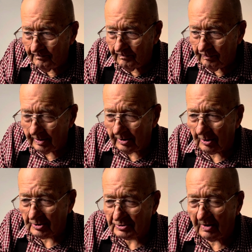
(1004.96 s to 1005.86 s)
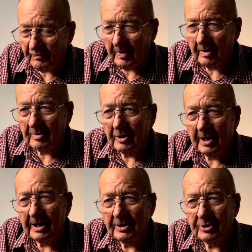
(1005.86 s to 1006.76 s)
Because I felt
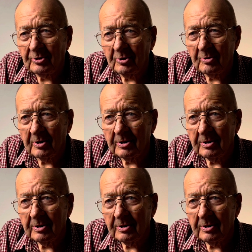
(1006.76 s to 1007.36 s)
led to do it.